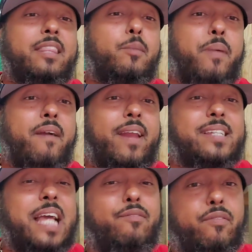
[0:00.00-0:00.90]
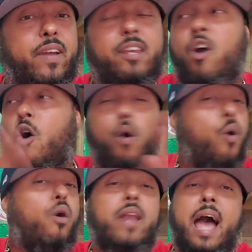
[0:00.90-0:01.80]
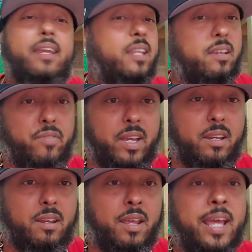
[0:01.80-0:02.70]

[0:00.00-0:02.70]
in the Paradise Lyfe event or not in the event